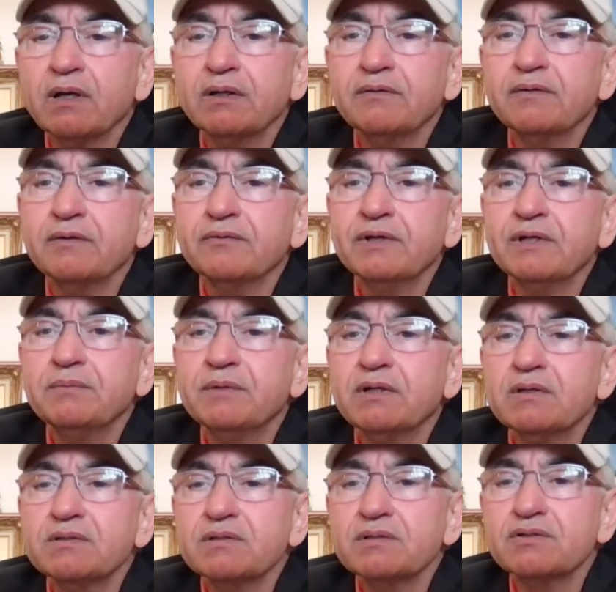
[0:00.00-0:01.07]
going to even read
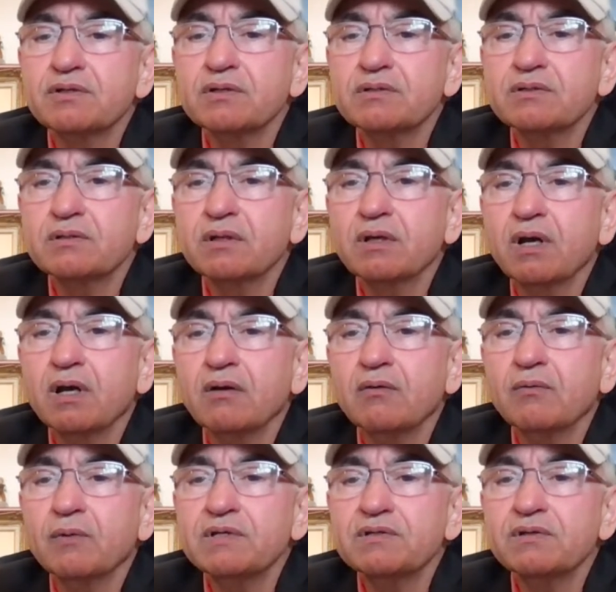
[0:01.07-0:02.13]
because it's just a
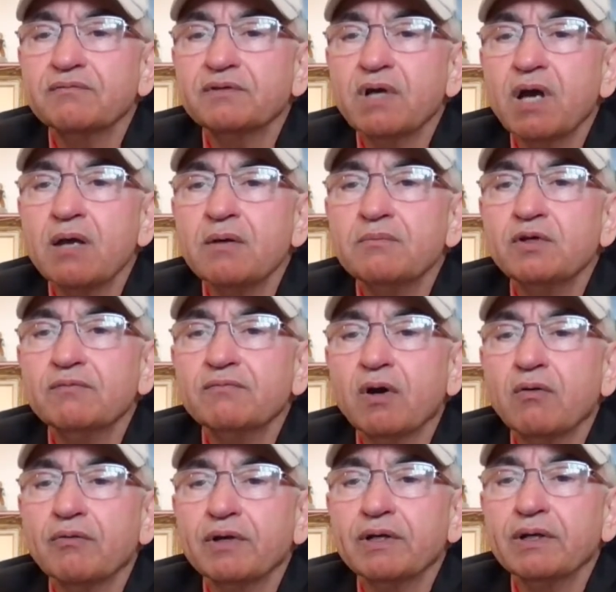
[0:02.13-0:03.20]
waste of time. You've
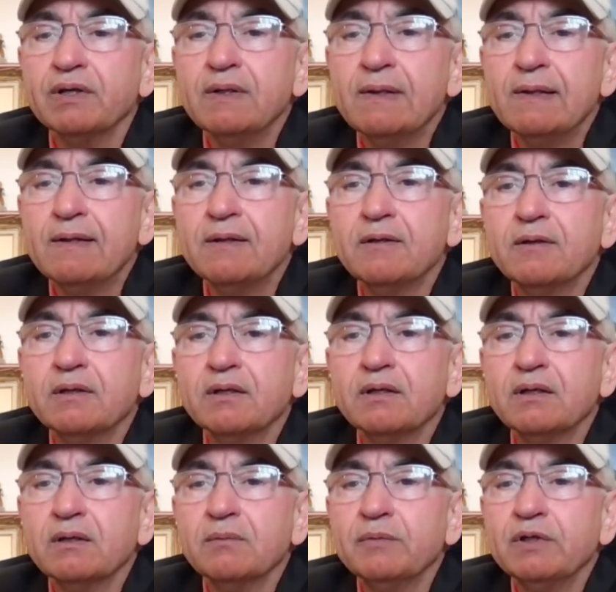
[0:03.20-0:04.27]
already
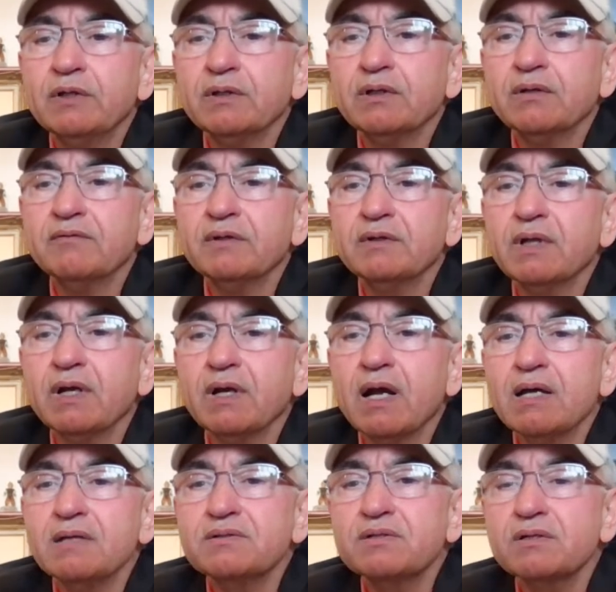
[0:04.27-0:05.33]
been given
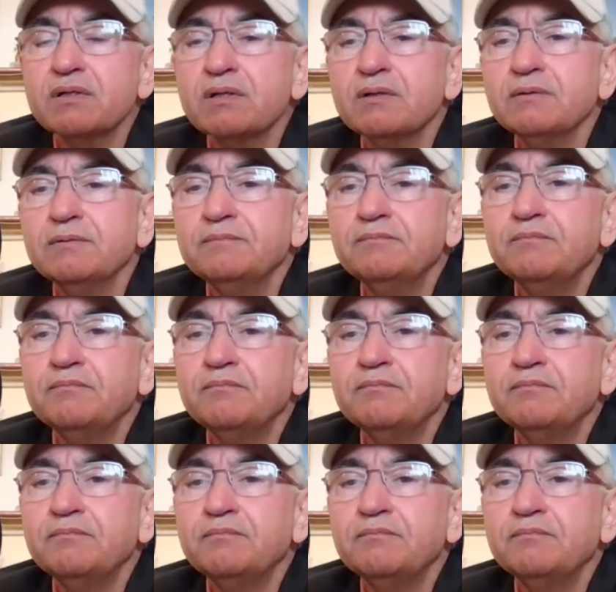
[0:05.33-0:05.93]
that answer.